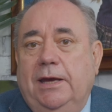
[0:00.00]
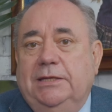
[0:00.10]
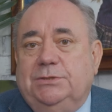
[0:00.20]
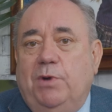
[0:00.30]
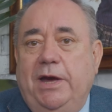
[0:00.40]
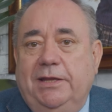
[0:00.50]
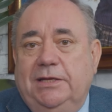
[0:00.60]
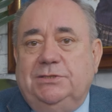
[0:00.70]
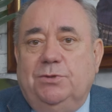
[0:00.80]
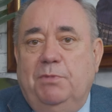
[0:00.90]
and it's why
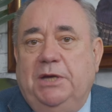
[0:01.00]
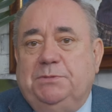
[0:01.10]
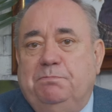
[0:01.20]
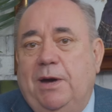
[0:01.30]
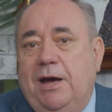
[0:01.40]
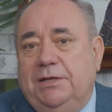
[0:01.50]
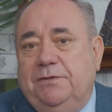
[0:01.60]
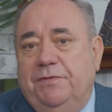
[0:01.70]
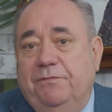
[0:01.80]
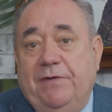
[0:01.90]
they're so much part
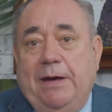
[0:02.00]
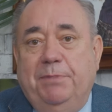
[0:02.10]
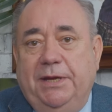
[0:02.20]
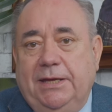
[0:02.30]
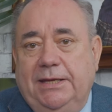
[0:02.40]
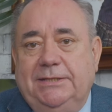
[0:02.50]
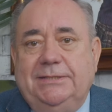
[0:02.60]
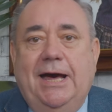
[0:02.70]
of the fabric and